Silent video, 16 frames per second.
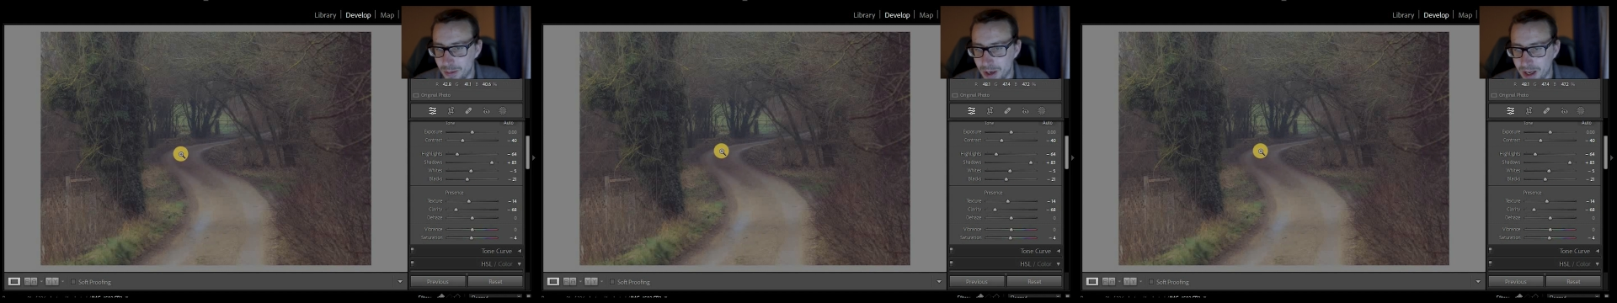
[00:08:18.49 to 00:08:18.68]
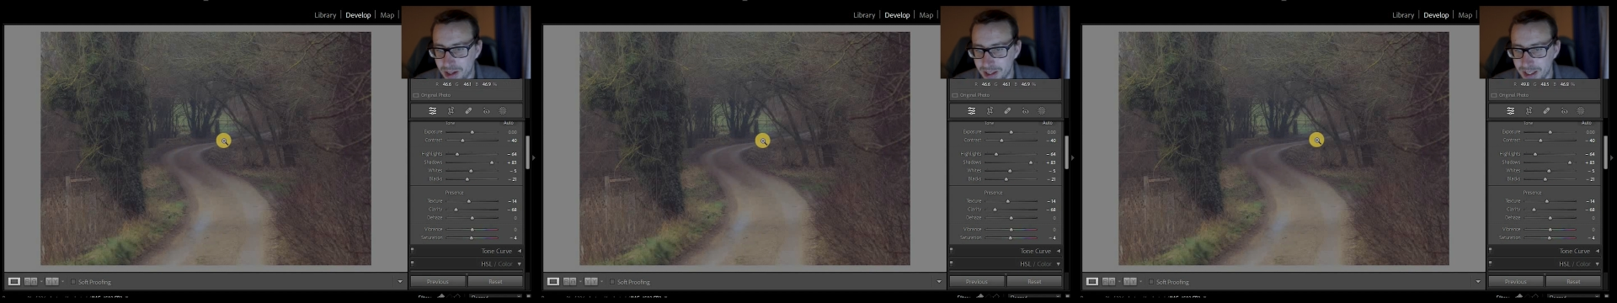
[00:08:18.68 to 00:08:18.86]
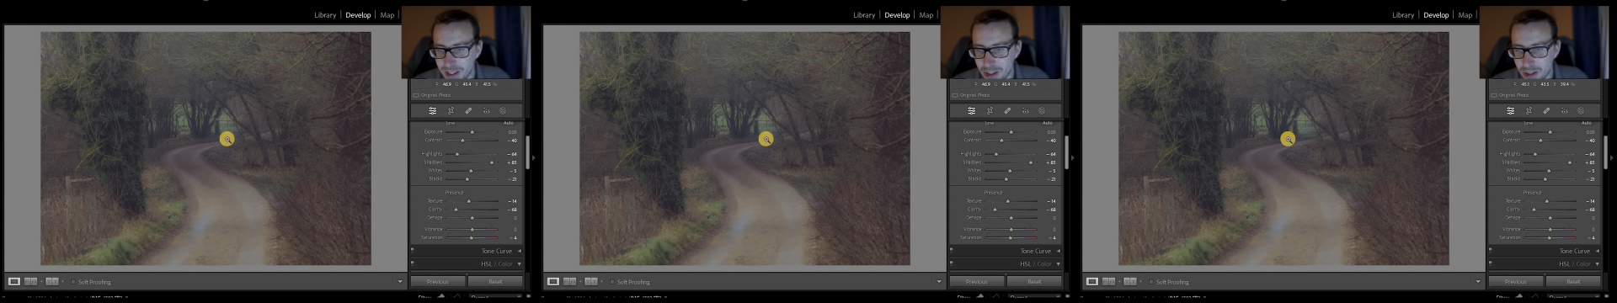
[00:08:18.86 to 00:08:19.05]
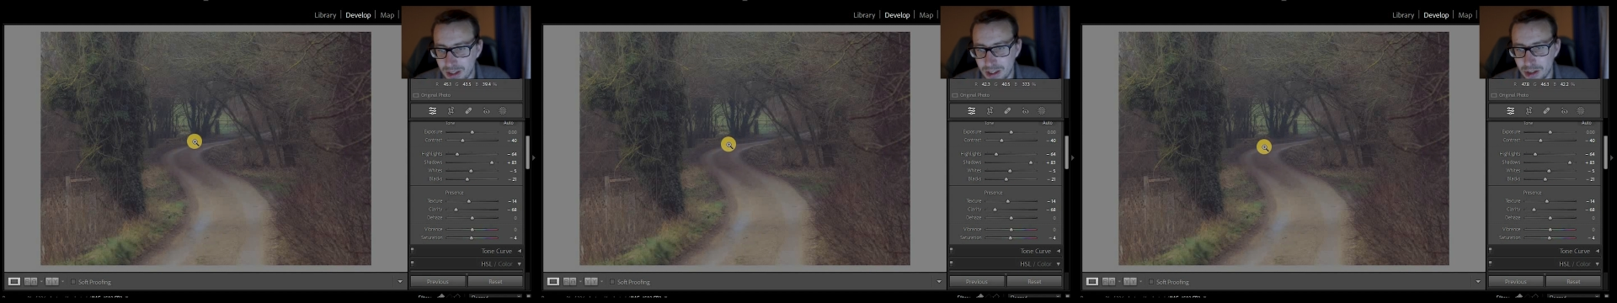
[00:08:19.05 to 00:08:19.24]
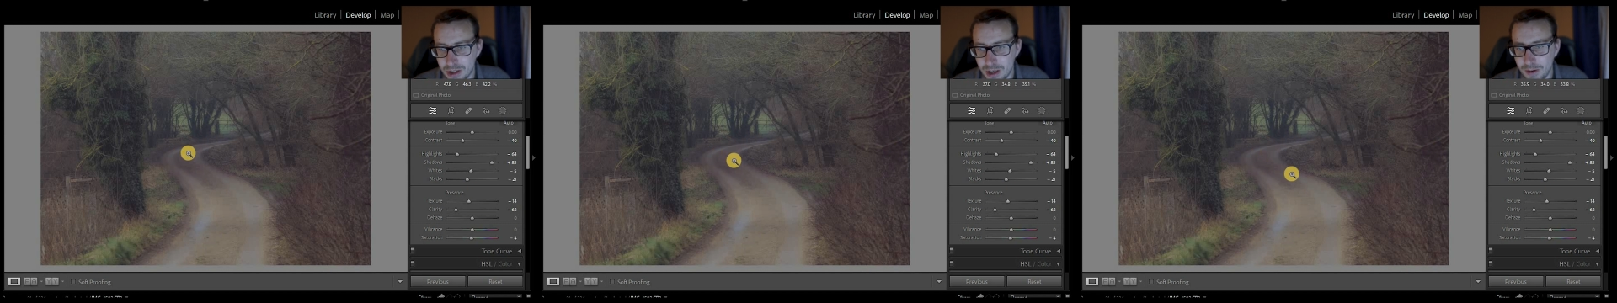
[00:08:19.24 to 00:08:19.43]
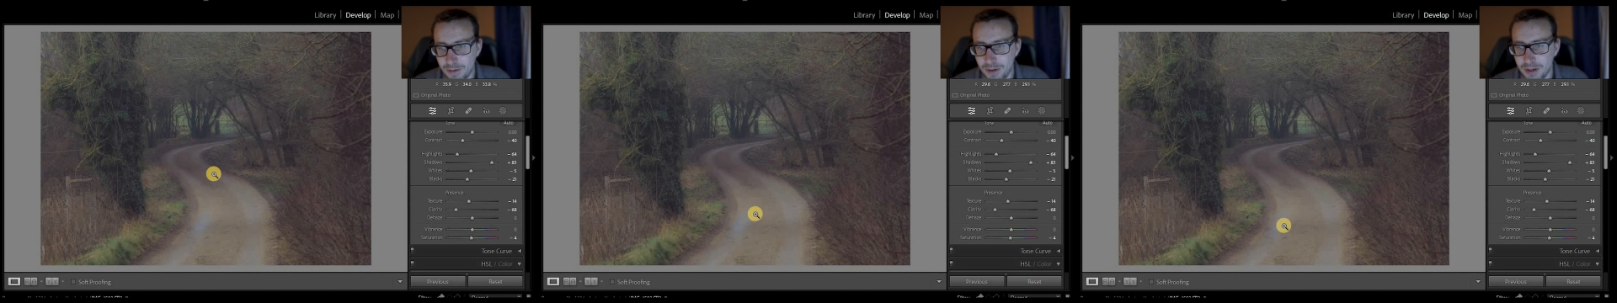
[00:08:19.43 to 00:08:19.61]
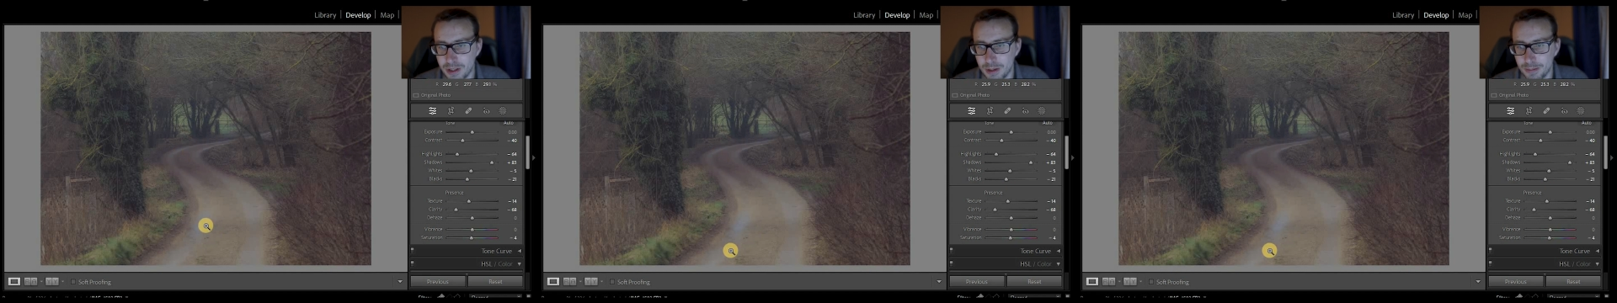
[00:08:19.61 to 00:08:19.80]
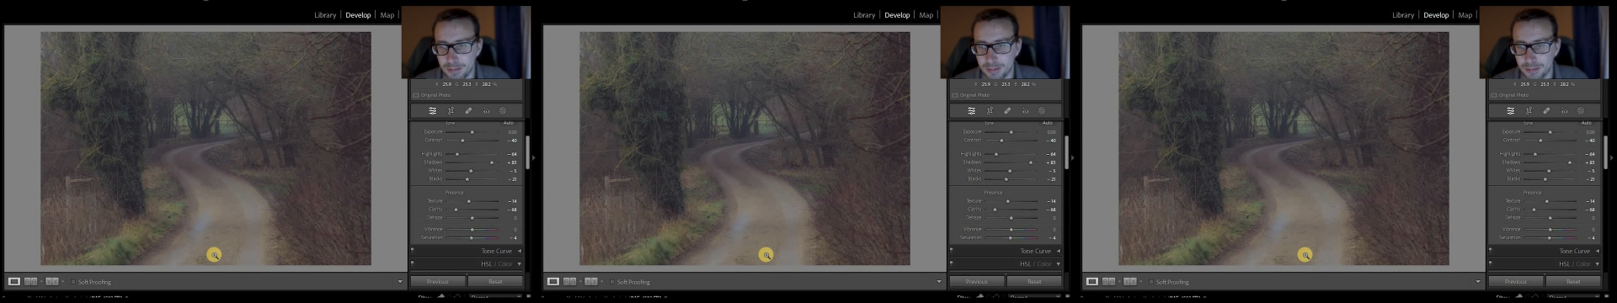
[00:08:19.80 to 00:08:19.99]
but I think it's just
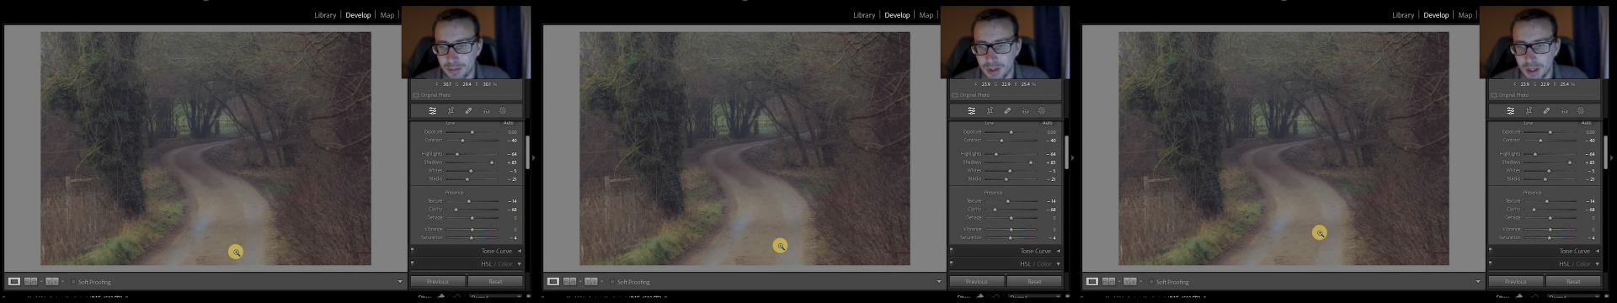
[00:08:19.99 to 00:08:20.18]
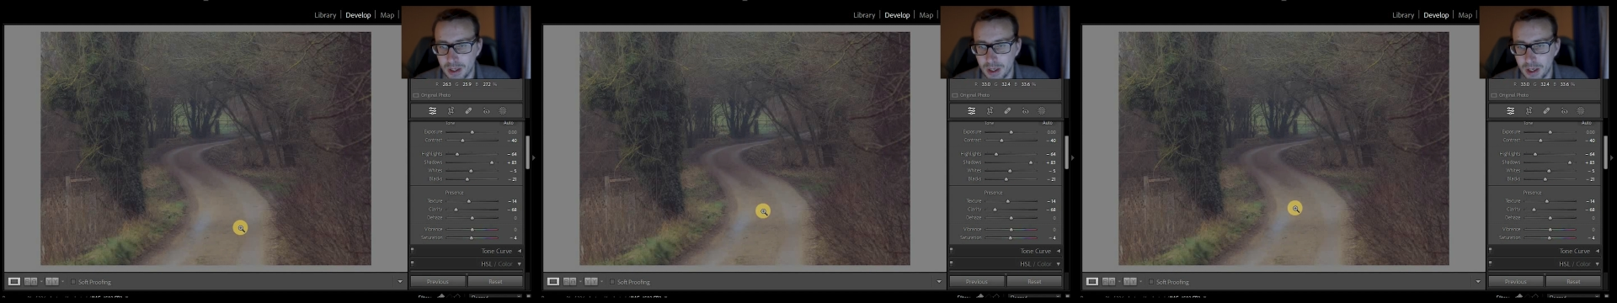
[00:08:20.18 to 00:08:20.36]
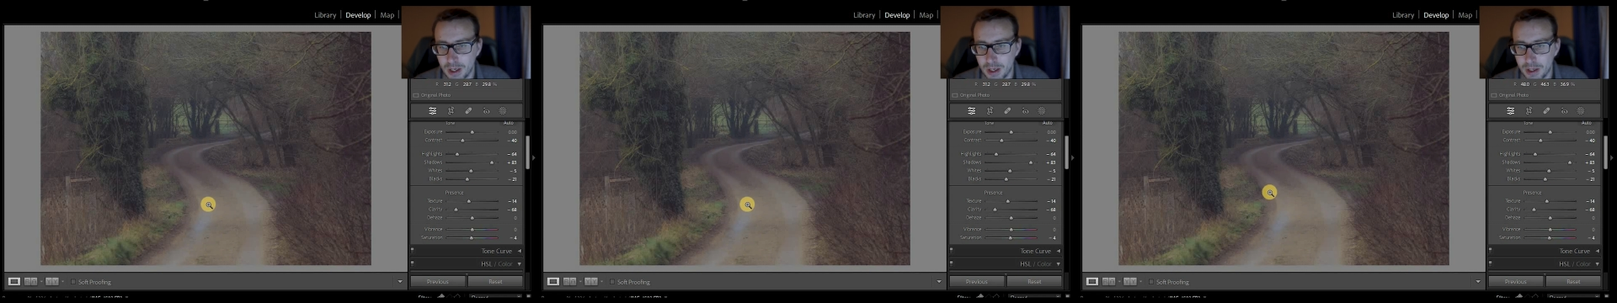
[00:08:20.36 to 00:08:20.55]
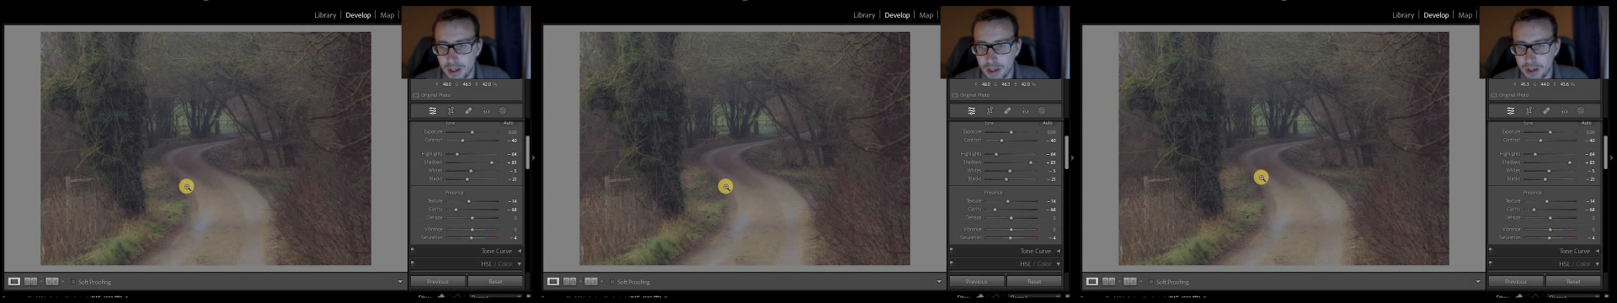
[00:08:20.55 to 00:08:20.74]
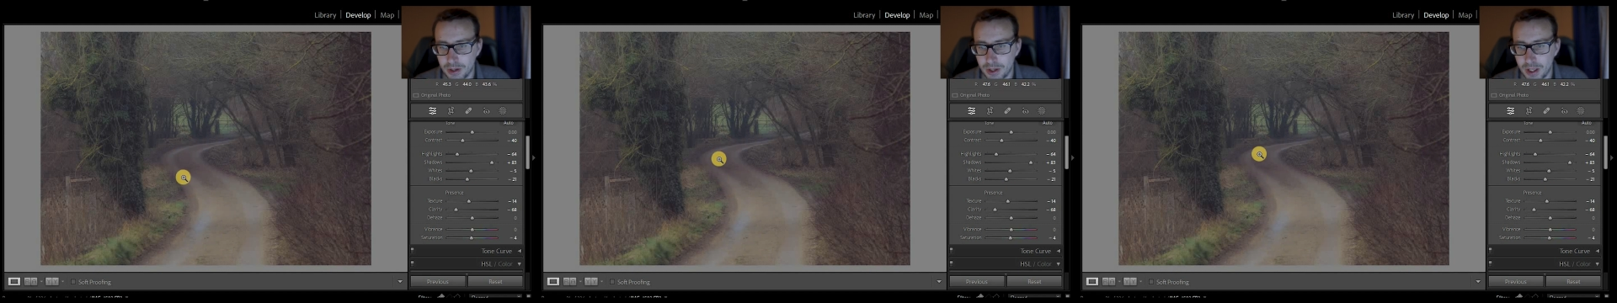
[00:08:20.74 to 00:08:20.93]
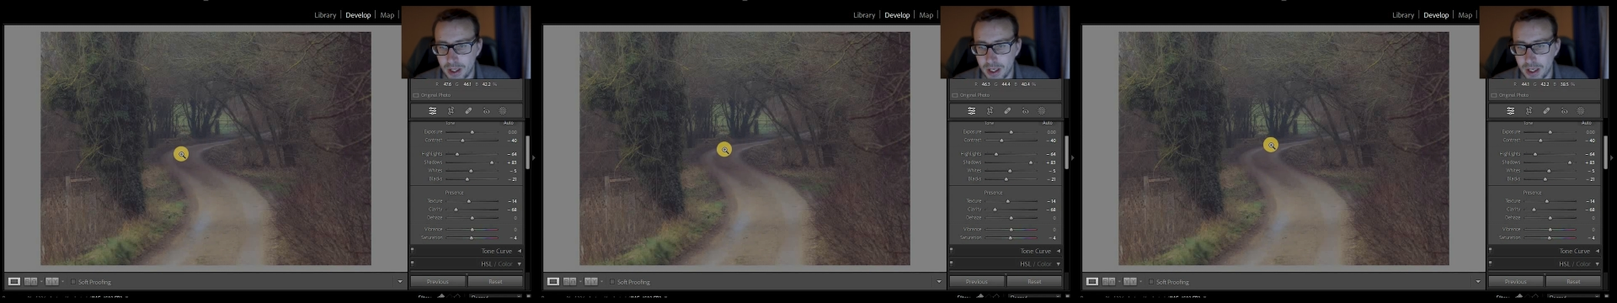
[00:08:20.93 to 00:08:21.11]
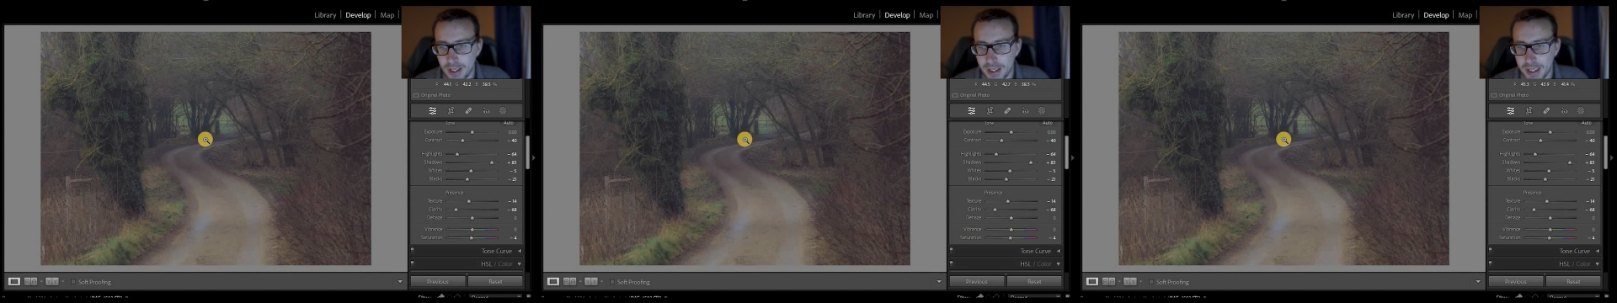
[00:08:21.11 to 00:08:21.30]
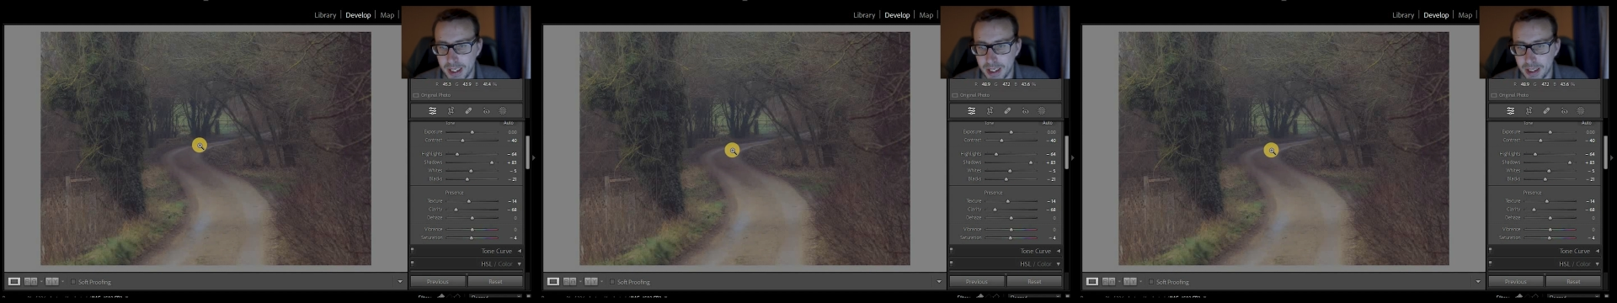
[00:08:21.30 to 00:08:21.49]
softened
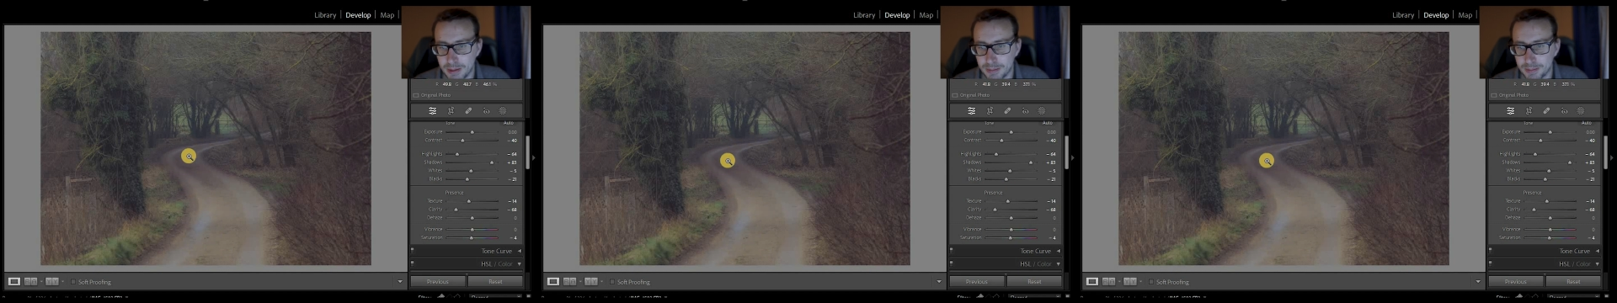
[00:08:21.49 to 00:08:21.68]
the